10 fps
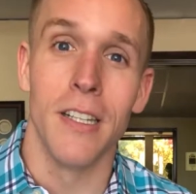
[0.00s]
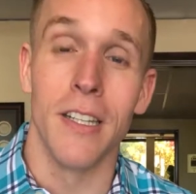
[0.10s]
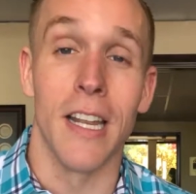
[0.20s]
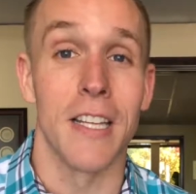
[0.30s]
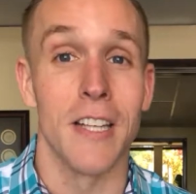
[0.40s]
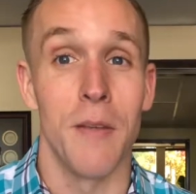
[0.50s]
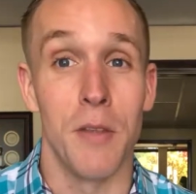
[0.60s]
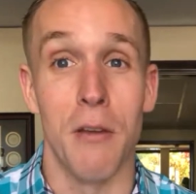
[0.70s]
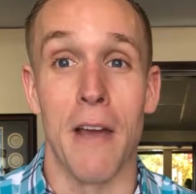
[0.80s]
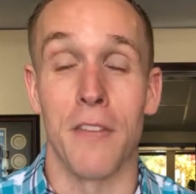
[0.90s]
the next time
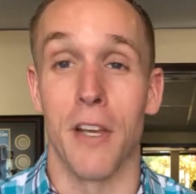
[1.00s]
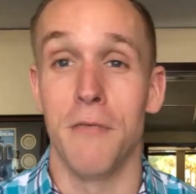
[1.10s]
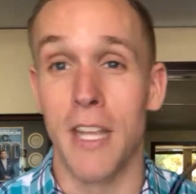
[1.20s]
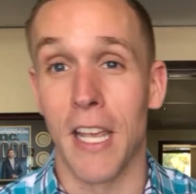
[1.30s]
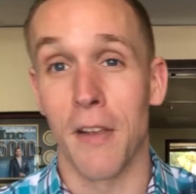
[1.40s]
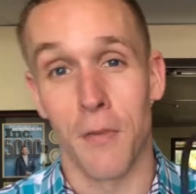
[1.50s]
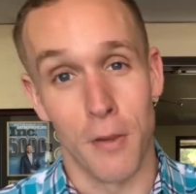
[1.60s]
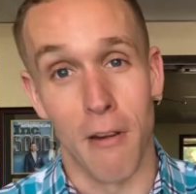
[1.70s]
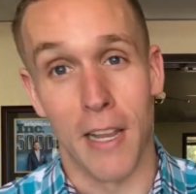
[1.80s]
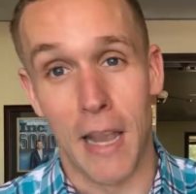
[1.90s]
you have to go digging for
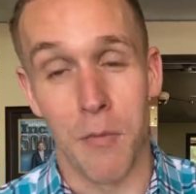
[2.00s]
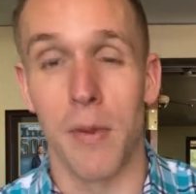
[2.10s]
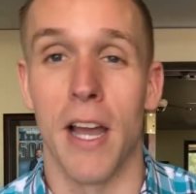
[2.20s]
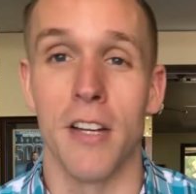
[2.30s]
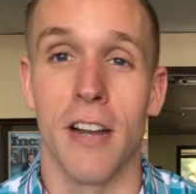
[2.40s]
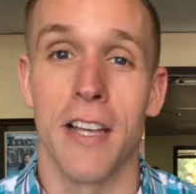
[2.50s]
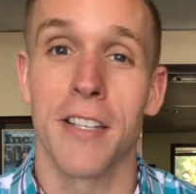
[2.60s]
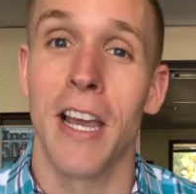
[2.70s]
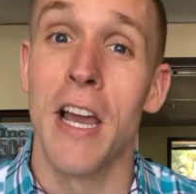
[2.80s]
the right cable behind your desk.